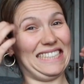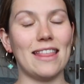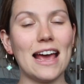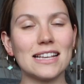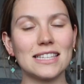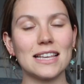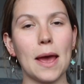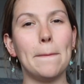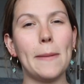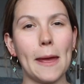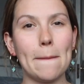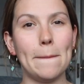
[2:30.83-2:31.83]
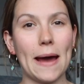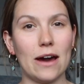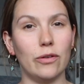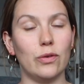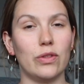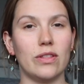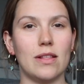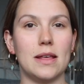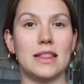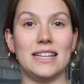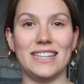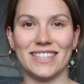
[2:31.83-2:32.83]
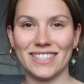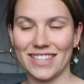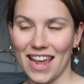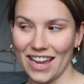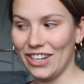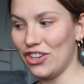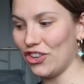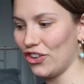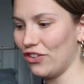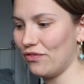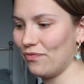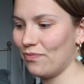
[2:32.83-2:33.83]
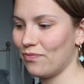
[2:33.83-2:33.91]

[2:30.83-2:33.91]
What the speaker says: That's a bit about the dissertation.